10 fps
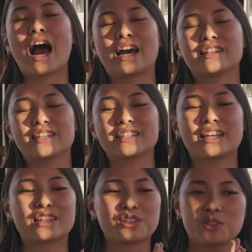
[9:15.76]
I think
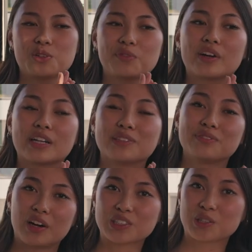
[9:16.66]
that this is a very
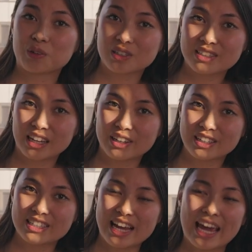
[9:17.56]
fun course that you
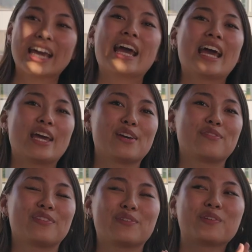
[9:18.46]
can take
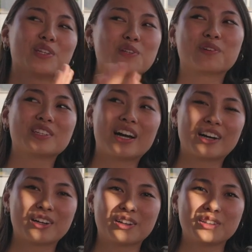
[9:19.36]
if when you were
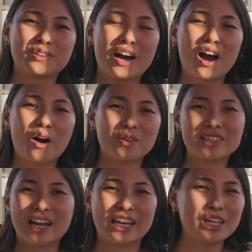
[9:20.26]
younger you always
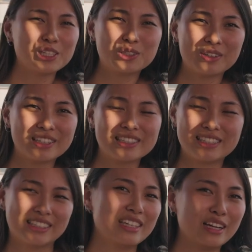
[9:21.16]
had an interest
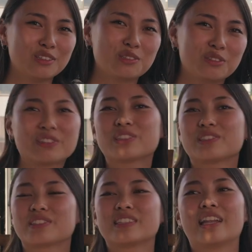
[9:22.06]
in dinosaurs
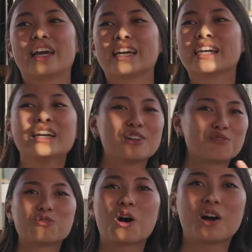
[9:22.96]
or like
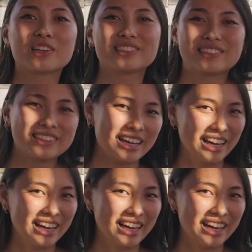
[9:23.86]
rocks.